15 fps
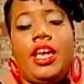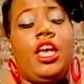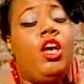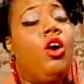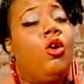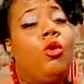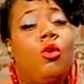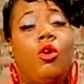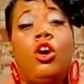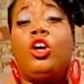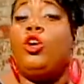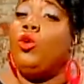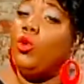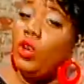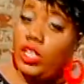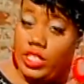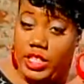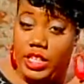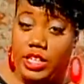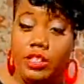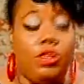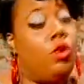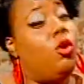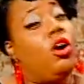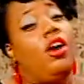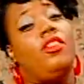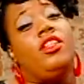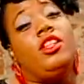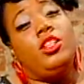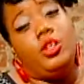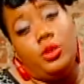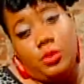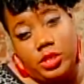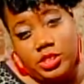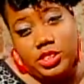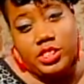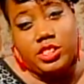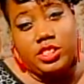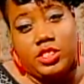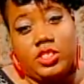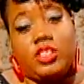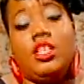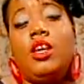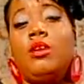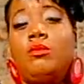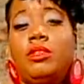hey, or Courtney, or the Little sisters.